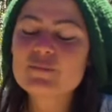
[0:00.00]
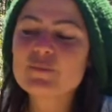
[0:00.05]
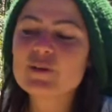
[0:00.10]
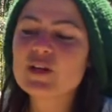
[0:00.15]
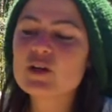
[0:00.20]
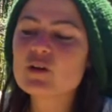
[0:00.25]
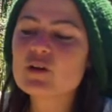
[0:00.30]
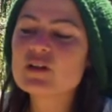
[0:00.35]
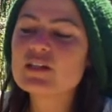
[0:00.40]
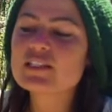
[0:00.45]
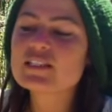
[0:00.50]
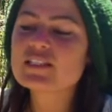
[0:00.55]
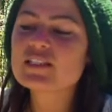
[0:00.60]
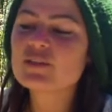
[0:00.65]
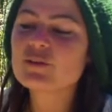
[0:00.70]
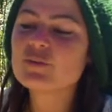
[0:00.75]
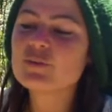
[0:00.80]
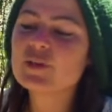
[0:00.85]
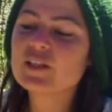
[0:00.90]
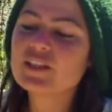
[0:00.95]

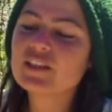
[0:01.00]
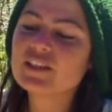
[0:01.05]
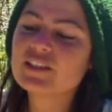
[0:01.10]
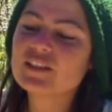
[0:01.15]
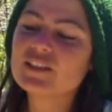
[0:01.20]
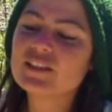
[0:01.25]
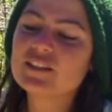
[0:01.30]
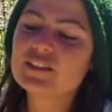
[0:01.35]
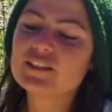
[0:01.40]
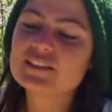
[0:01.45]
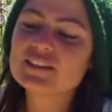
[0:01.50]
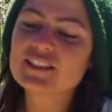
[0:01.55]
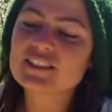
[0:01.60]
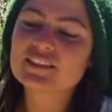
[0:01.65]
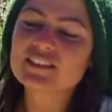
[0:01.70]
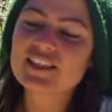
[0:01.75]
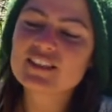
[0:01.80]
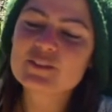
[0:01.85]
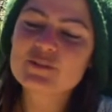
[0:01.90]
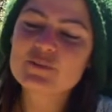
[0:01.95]
because we
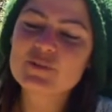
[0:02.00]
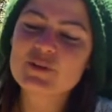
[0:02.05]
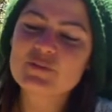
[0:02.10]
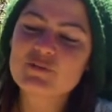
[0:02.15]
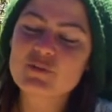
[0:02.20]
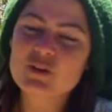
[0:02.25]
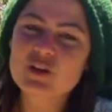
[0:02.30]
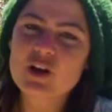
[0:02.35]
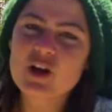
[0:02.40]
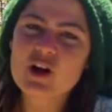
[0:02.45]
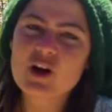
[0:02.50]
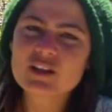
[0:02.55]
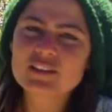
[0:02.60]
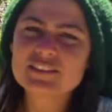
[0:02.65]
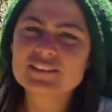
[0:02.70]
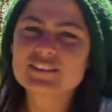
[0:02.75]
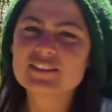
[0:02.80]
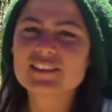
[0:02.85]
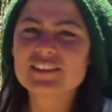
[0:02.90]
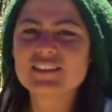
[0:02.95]
sometimes we forgot